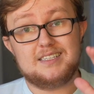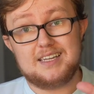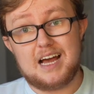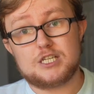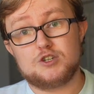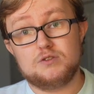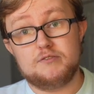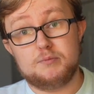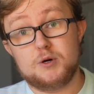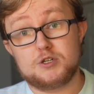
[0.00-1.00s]
natural
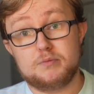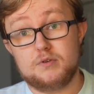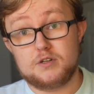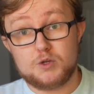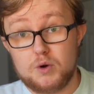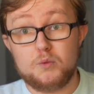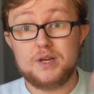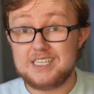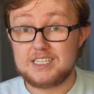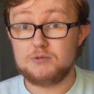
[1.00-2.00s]
of a motion blur to what
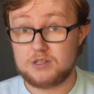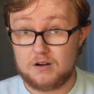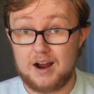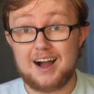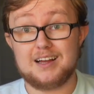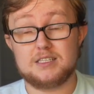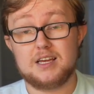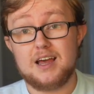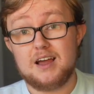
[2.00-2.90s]
we see with our eyes.